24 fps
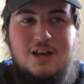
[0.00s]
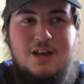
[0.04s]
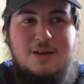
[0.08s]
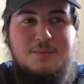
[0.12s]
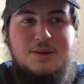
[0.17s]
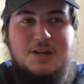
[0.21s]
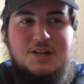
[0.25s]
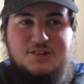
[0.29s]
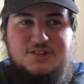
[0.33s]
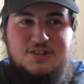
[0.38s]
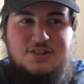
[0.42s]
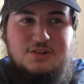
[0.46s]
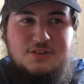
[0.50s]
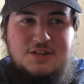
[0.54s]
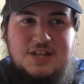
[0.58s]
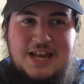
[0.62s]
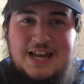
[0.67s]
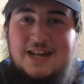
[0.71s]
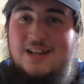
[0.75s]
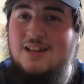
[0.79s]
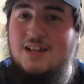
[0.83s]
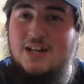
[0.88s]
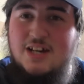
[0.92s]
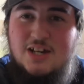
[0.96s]
because I only
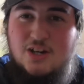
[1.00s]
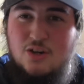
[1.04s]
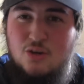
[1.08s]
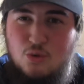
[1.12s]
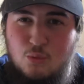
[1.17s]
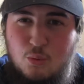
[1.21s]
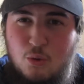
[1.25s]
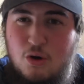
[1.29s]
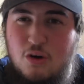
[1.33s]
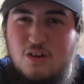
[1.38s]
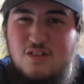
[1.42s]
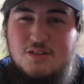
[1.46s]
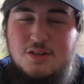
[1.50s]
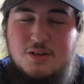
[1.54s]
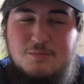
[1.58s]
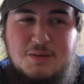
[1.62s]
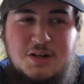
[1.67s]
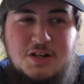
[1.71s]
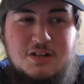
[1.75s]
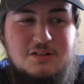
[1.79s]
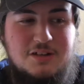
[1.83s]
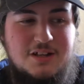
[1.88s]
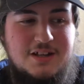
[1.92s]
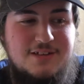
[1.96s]
had like a quarter of the
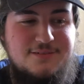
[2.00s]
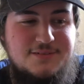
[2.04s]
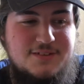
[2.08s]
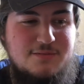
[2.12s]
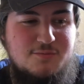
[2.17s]
bottle left.